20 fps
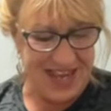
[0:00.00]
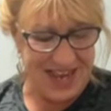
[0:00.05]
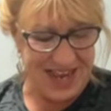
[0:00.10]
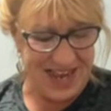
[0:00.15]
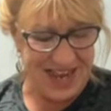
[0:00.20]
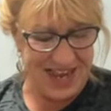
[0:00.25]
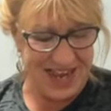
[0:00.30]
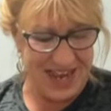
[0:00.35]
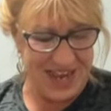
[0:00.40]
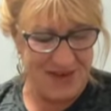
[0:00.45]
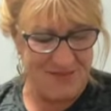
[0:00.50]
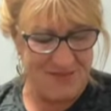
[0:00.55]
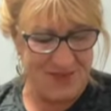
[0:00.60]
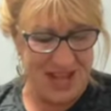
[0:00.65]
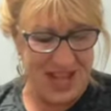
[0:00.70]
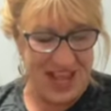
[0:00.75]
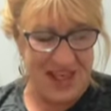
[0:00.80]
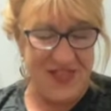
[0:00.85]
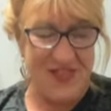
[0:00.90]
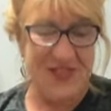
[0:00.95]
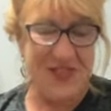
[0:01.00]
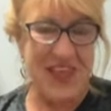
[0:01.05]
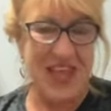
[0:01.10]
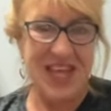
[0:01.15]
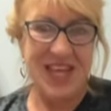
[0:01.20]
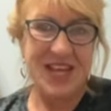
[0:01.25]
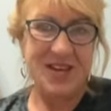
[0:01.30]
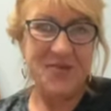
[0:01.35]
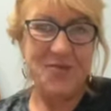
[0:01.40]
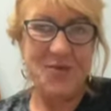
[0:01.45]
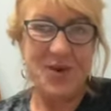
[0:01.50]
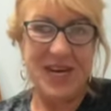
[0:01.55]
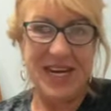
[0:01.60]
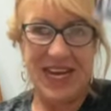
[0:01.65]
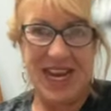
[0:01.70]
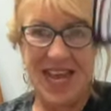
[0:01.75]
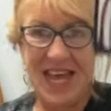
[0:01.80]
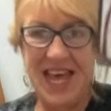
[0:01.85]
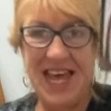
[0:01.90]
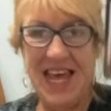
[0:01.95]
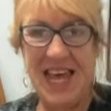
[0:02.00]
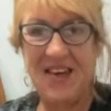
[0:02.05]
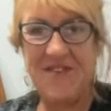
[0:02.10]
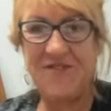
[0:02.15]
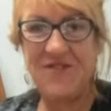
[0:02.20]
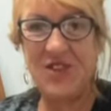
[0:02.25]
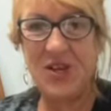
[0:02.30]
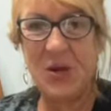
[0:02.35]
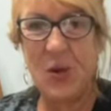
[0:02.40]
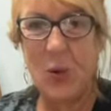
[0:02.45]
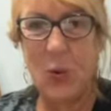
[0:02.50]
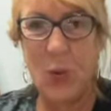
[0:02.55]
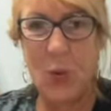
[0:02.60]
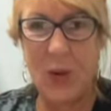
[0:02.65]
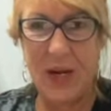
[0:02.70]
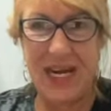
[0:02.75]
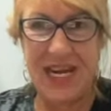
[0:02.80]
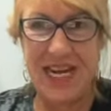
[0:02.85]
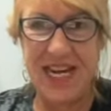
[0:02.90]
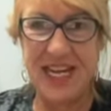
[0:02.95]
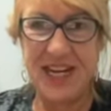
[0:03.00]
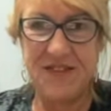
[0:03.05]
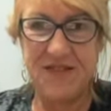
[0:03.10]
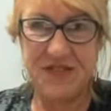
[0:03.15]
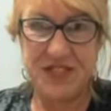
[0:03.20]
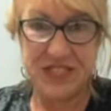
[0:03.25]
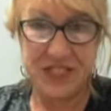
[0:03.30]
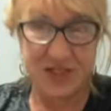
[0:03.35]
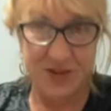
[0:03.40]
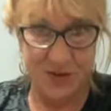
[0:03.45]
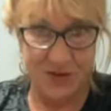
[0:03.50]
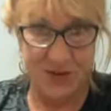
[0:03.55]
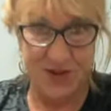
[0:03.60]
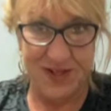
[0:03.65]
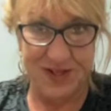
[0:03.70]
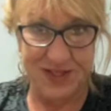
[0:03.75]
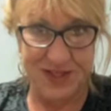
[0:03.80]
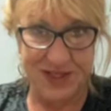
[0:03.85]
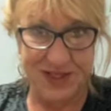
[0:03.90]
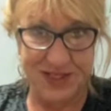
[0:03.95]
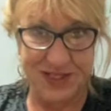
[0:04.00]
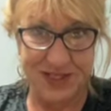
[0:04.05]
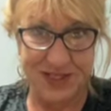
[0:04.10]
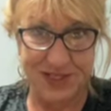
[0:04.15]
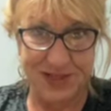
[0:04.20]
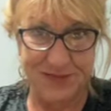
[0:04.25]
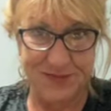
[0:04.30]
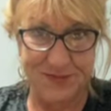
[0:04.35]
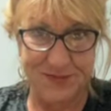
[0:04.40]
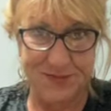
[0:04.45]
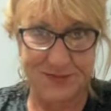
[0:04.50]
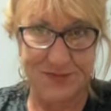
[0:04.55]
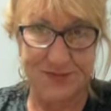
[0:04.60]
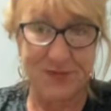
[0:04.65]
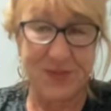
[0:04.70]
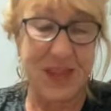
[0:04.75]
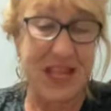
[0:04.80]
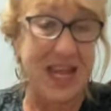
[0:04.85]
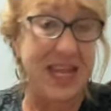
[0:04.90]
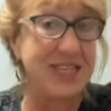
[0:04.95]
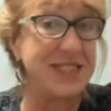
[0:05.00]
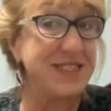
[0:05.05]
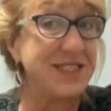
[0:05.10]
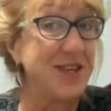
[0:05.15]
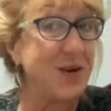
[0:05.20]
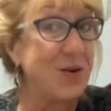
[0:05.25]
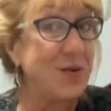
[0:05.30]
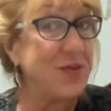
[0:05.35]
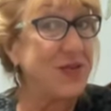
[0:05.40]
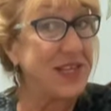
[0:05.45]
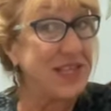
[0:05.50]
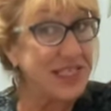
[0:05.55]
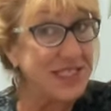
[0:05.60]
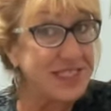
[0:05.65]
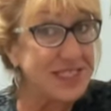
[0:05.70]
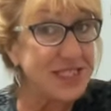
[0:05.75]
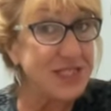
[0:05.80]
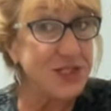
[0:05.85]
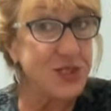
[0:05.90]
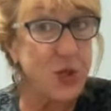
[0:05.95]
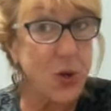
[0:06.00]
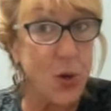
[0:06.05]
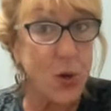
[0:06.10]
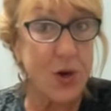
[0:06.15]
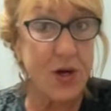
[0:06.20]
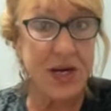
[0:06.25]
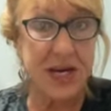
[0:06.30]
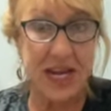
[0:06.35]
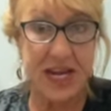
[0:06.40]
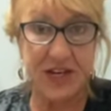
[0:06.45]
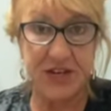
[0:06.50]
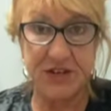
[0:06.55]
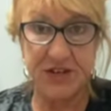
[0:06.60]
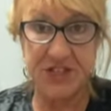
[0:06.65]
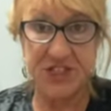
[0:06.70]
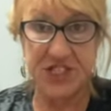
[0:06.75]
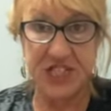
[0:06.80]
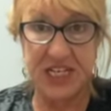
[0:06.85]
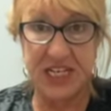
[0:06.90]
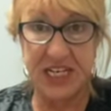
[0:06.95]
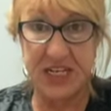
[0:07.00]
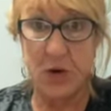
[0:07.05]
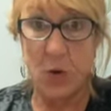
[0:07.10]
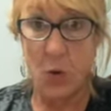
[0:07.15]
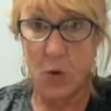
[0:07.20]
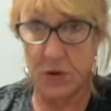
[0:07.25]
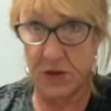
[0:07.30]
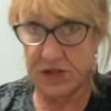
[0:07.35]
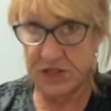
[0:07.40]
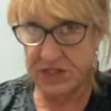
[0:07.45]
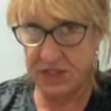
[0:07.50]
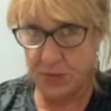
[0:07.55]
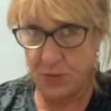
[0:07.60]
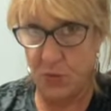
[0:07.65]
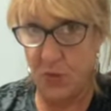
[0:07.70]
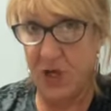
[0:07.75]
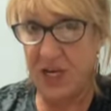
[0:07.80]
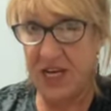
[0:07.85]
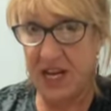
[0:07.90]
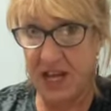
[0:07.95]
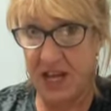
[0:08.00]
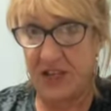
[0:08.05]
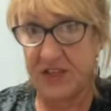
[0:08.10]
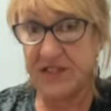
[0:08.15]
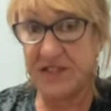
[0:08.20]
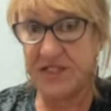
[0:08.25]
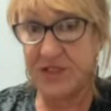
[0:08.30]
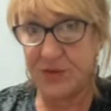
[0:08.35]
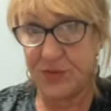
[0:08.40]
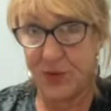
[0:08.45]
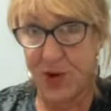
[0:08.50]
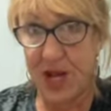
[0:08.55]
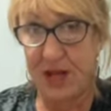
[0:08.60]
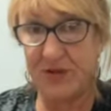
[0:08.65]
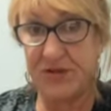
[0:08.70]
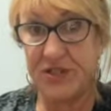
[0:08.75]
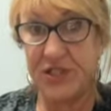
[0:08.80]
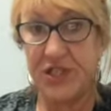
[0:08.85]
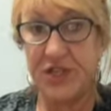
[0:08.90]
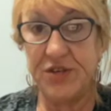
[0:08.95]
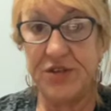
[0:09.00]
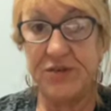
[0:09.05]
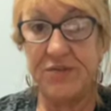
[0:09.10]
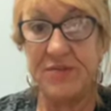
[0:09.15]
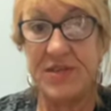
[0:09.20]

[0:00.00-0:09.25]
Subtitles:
and then we have the Queen of Swords. And so this is your energy or someone else around you.